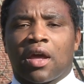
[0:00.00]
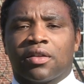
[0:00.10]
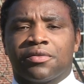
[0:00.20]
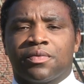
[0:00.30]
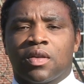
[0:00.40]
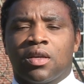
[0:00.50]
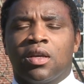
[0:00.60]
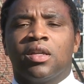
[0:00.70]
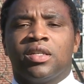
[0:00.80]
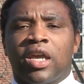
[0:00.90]
Allen.
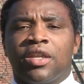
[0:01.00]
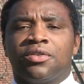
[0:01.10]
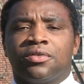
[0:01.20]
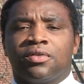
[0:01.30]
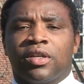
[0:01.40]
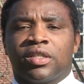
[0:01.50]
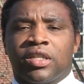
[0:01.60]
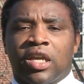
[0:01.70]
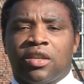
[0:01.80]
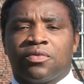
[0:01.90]
Daniel is a
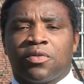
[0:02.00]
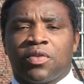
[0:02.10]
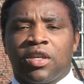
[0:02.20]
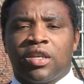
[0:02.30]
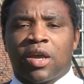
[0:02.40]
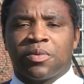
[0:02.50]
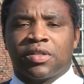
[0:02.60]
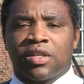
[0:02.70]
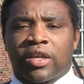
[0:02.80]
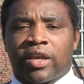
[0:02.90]
native of
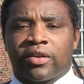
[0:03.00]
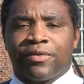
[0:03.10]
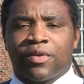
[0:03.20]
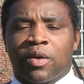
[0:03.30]
Indianapolis, Indiana,